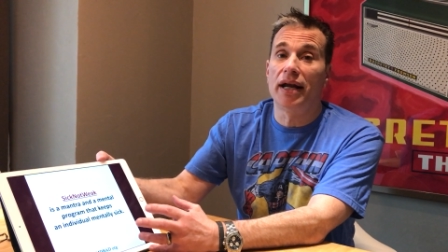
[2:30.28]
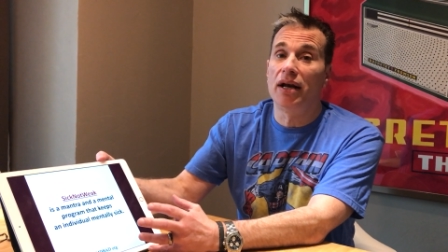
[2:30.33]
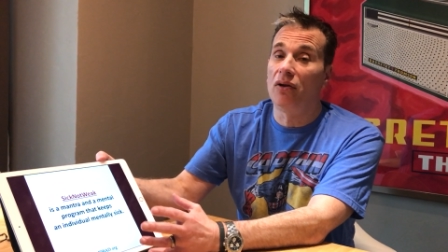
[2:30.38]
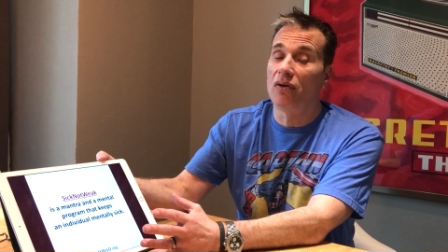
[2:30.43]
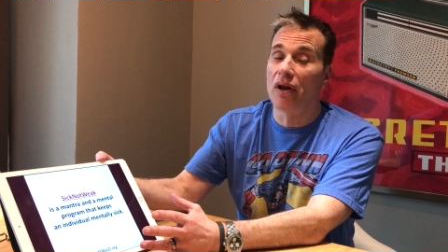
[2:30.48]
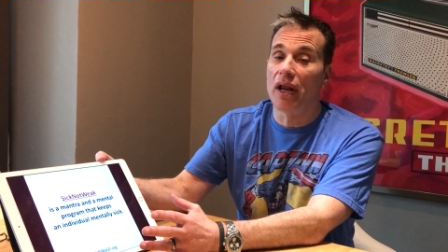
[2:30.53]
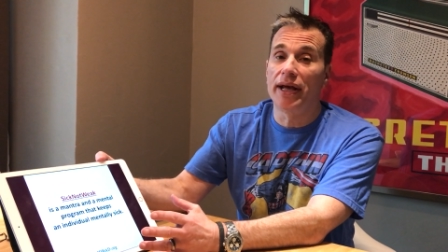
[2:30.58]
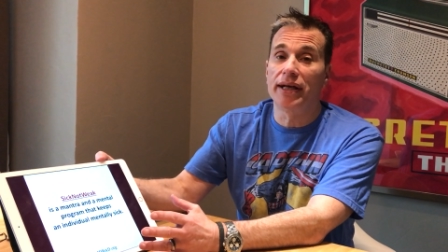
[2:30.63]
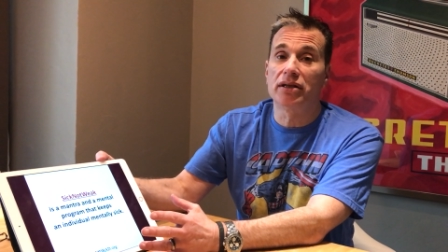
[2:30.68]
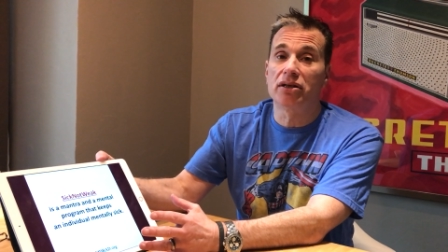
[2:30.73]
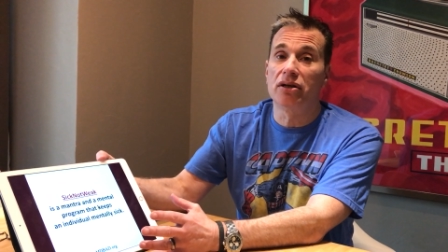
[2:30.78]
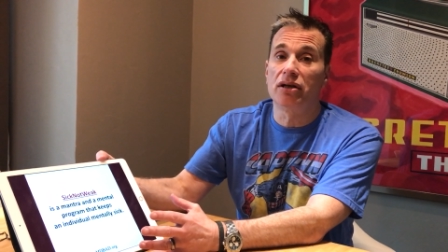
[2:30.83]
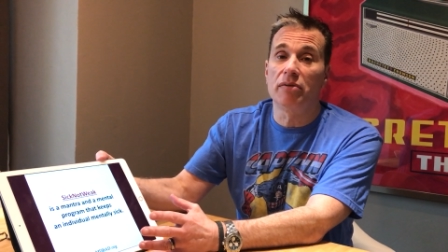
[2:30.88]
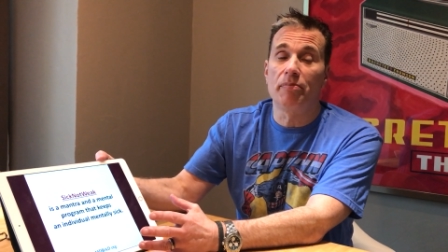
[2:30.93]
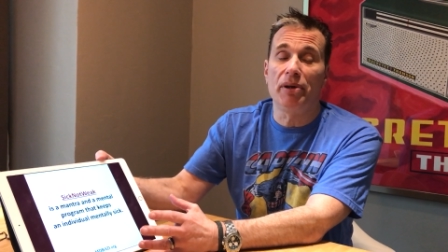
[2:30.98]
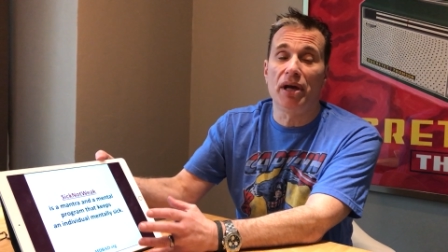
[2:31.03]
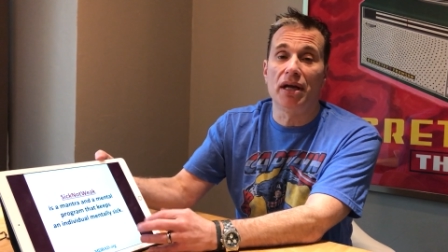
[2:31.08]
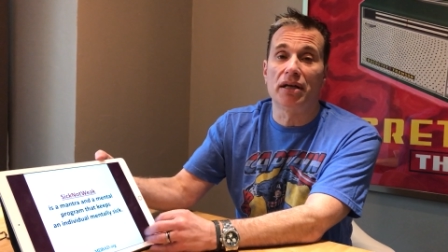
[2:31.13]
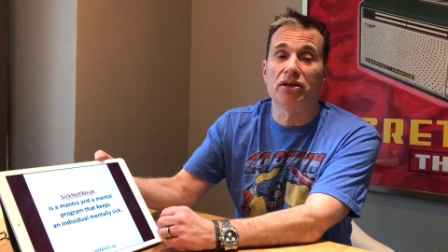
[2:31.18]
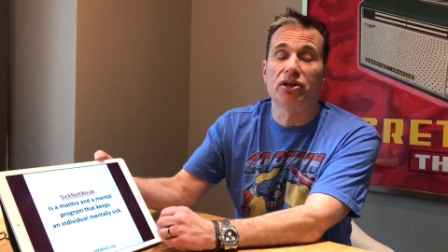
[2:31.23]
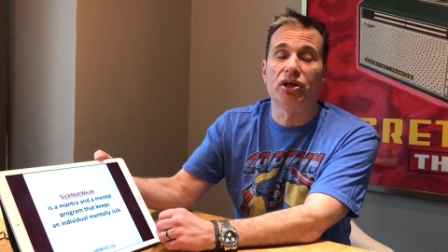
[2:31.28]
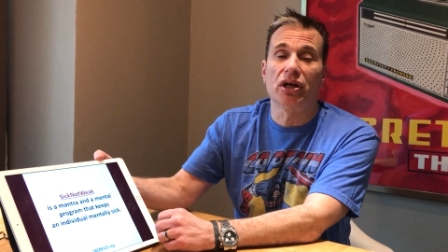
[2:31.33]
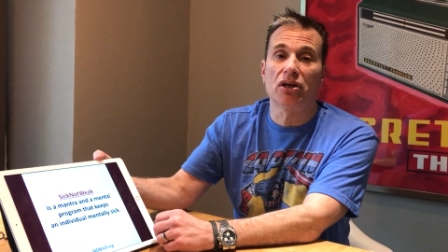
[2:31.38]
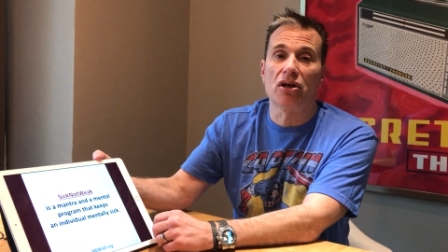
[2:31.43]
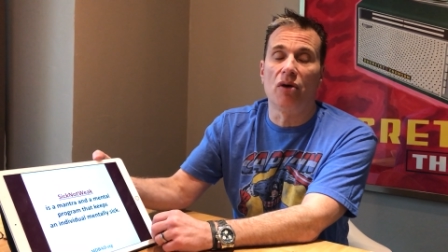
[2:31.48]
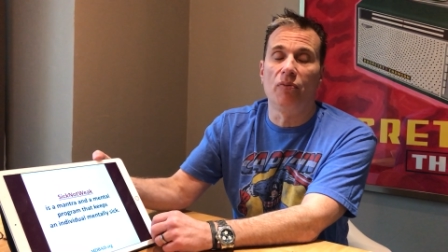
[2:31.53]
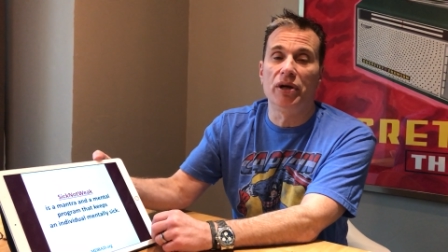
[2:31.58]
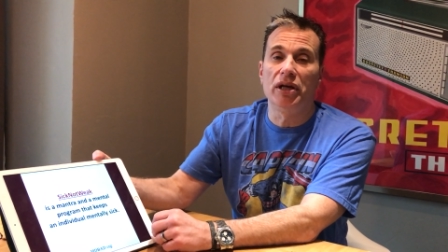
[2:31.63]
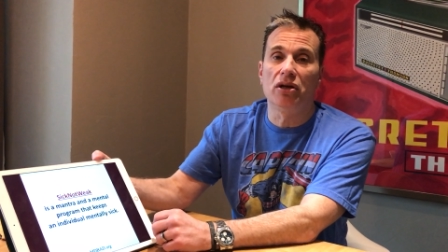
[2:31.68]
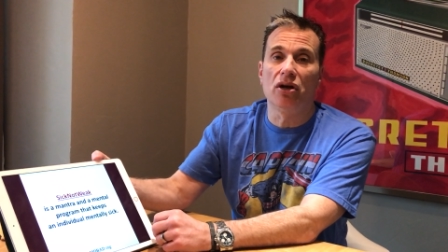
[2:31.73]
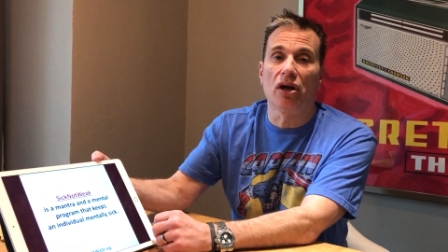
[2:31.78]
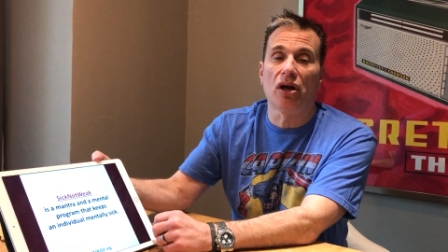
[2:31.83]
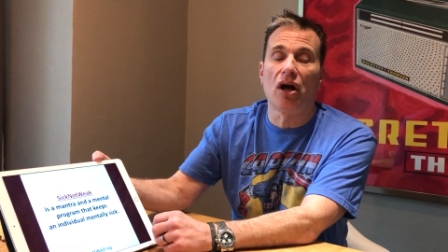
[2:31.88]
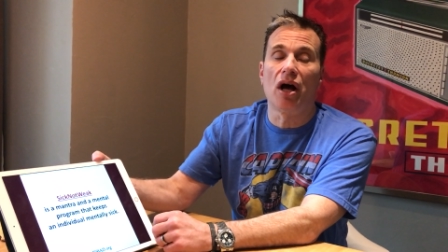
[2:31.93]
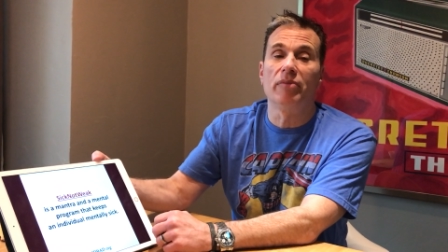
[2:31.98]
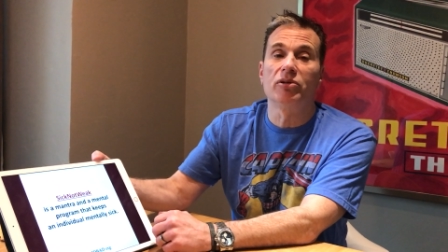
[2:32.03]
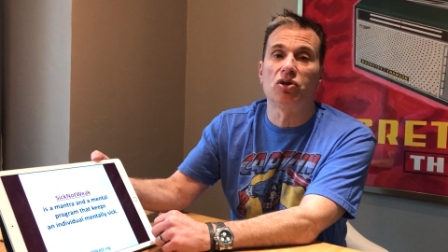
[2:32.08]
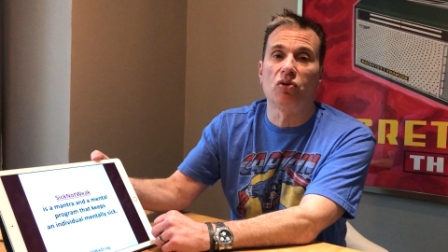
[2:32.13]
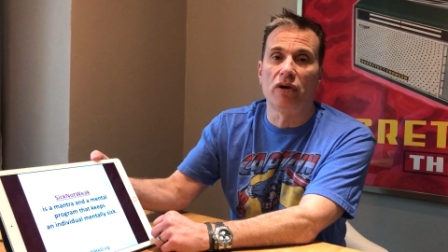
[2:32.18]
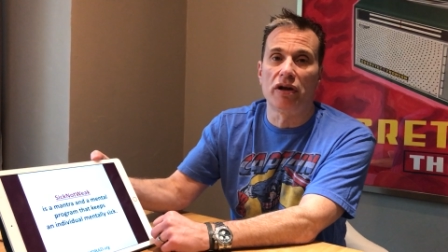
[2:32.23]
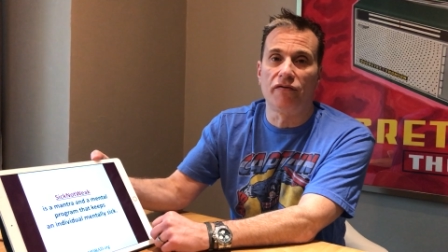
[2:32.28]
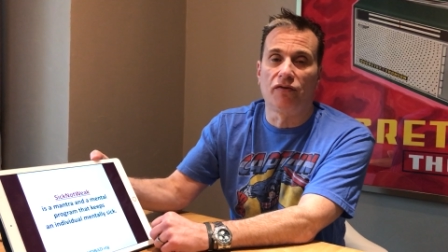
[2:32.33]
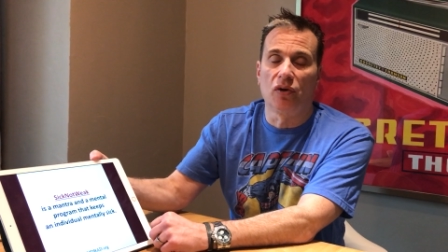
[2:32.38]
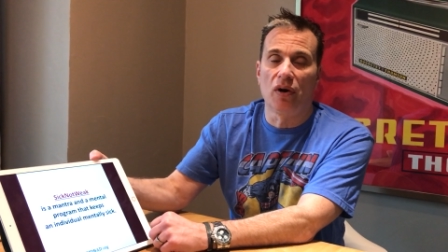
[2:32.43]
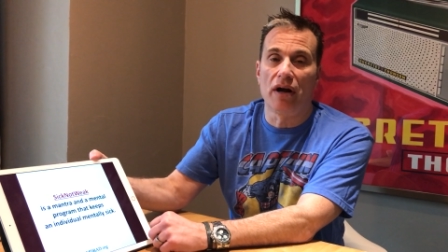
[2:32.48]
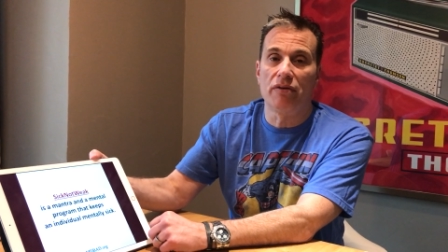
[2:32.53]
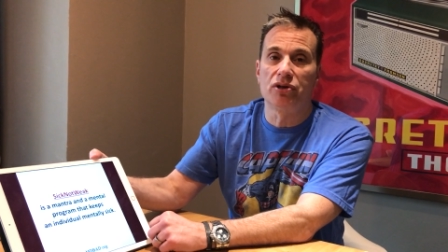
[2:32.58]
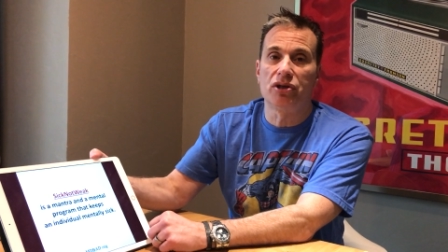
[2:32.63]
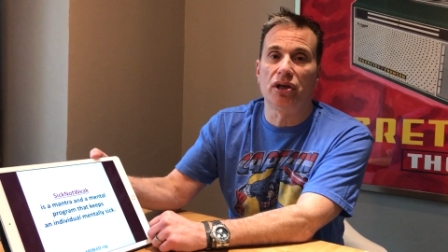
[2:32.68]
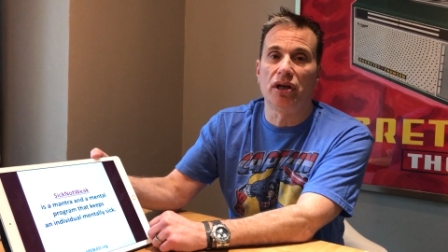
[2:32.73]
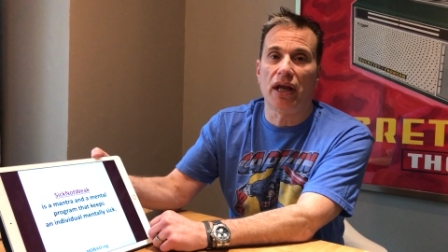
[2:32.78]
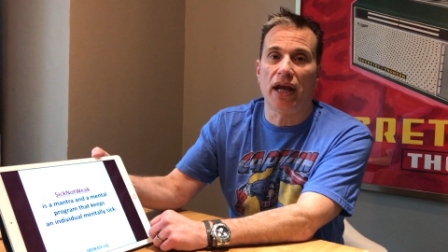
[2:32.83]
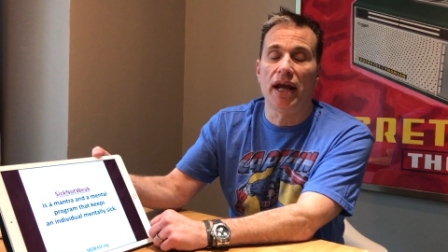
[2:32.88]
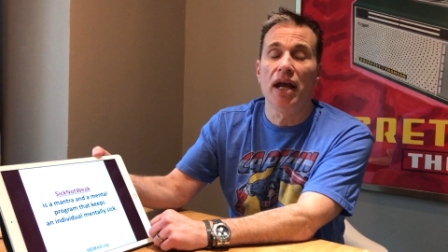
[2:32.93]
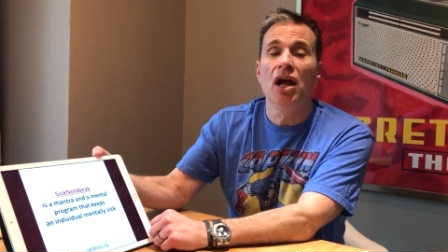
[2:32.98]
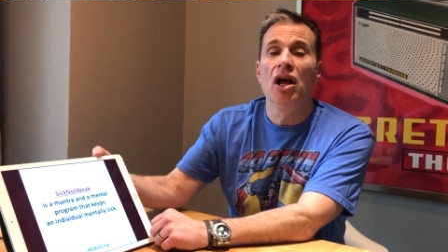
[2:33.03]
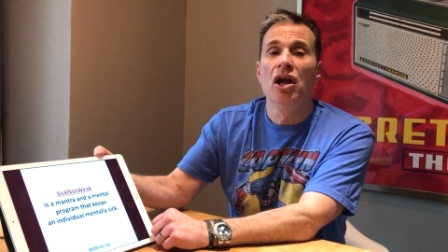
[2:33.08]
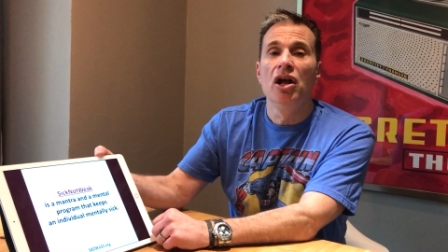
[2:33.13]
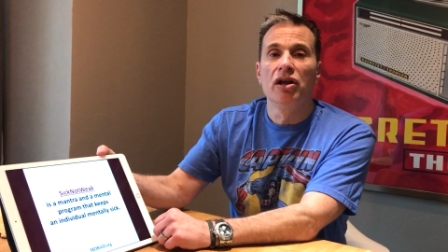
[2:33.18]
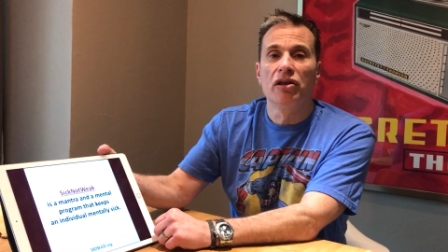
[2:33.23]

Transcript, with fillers: I don't like to debate. SickNotWeak.com, 24 hours a day,